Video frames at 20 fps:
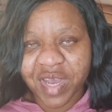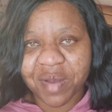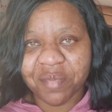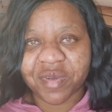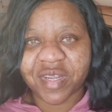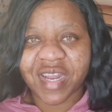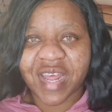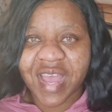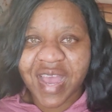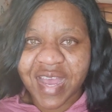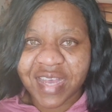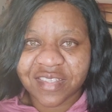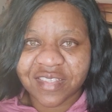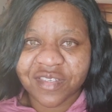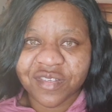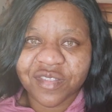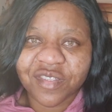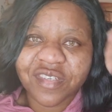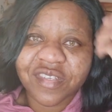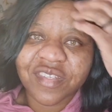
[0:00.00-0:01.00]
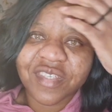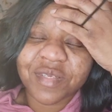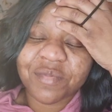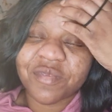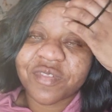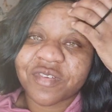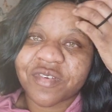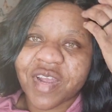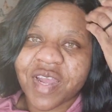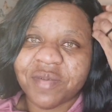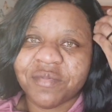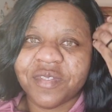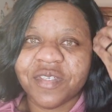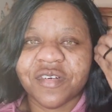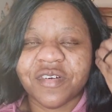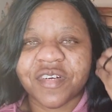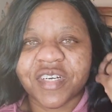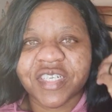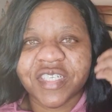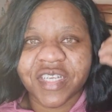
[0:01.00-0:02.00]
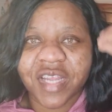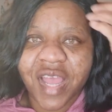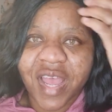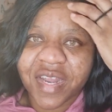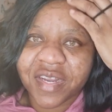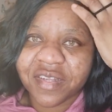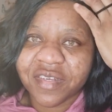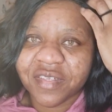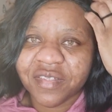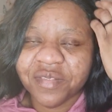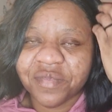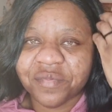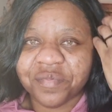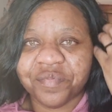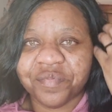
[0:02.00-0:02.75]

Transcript: I'm going to ask you to subscribe to our channel